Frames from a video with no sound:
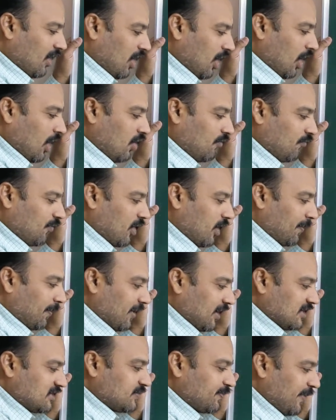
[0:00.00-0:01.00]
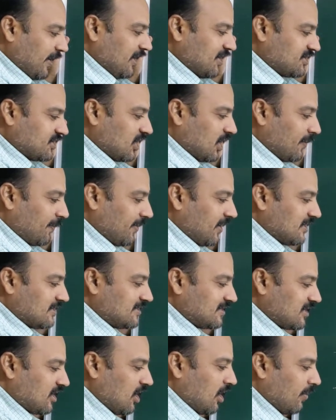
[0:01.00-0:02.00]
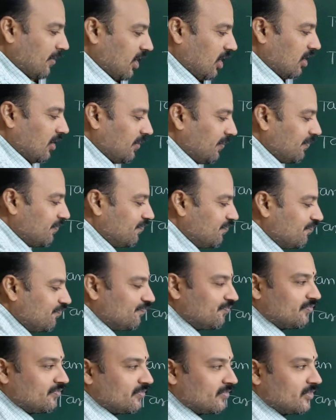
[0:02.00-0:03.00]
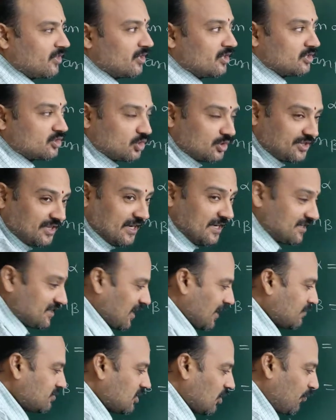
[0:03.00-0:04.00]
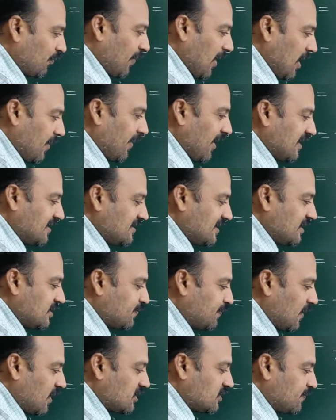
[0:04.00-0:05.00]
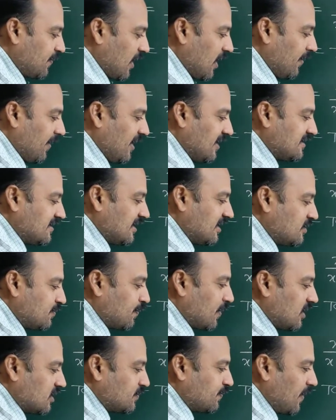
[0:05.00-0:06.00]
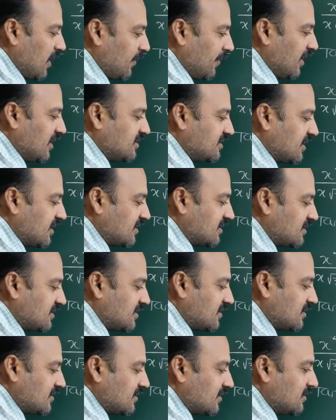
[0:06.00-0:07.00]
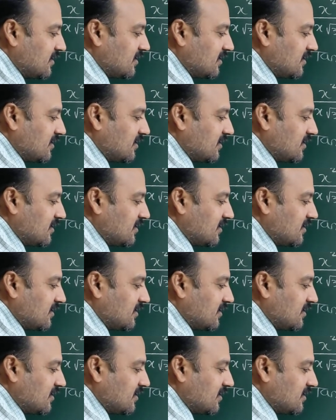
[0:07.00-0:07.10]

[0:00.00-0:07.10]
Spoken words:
alpha plus beta plus gamma. So 3 times of pi by 6 plus pi by 6 plus pi by 6.